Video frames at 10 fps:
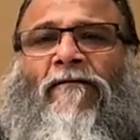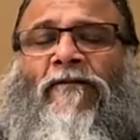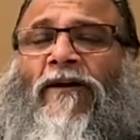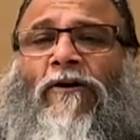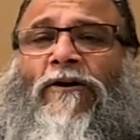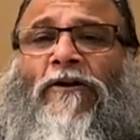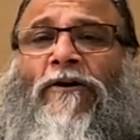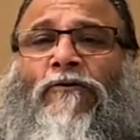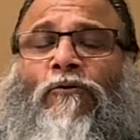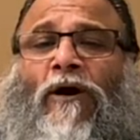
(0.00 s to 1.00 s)
We are not
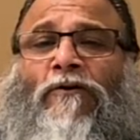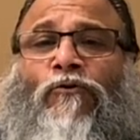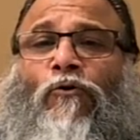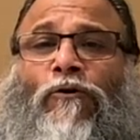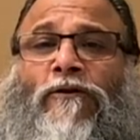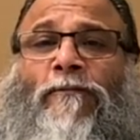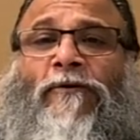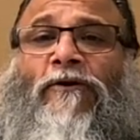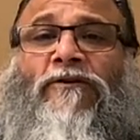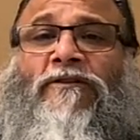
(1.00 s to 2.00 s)
here to control the
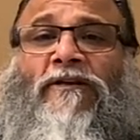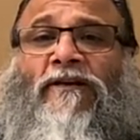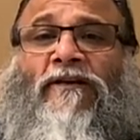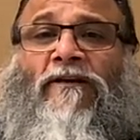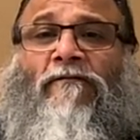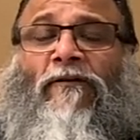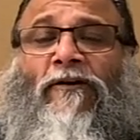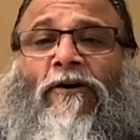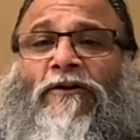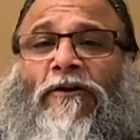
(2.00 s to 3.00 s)
Prakriti. We
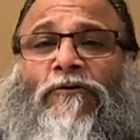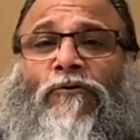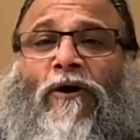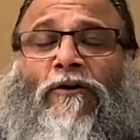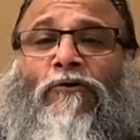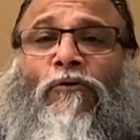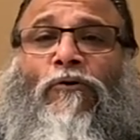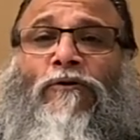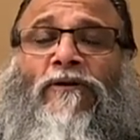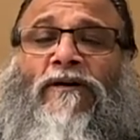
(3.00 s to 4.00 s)
are not here to
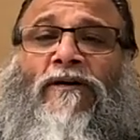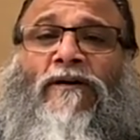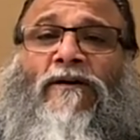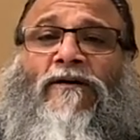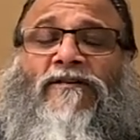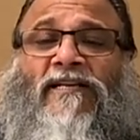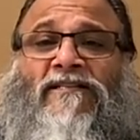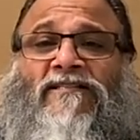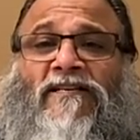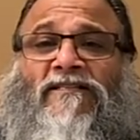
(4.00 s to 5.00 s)
control the
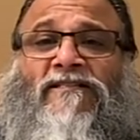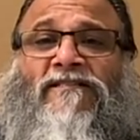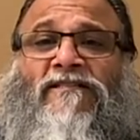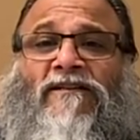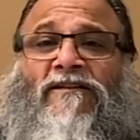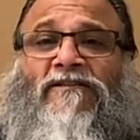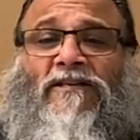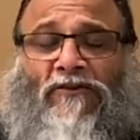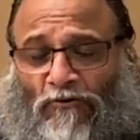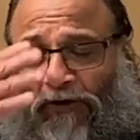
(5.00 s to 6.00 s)
senses.
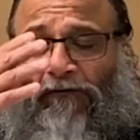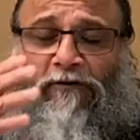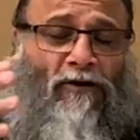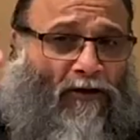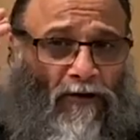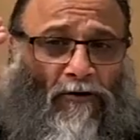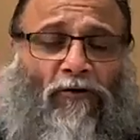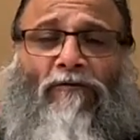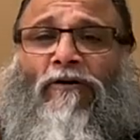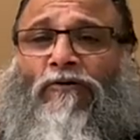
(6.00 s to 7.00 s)
See no evil, hear
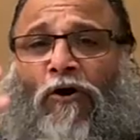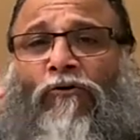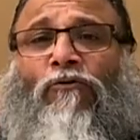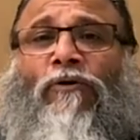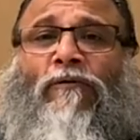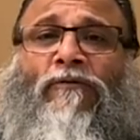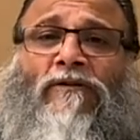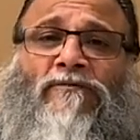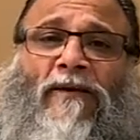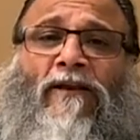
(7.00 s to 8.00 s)
no evil, talk no
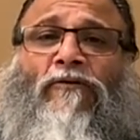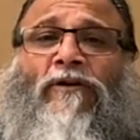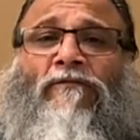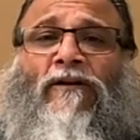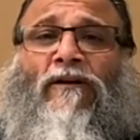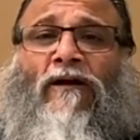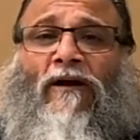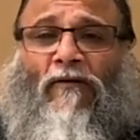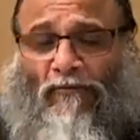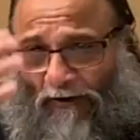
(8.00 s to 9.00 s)
evil, smell no evil.
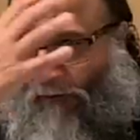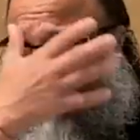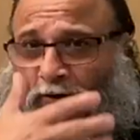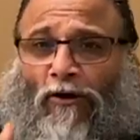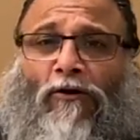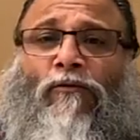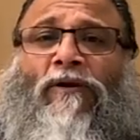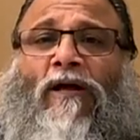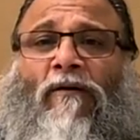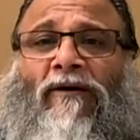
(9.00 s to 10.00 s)
What all you
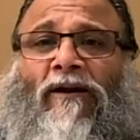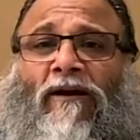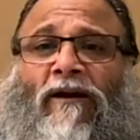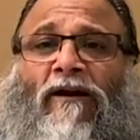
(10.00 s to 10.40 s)
will cover?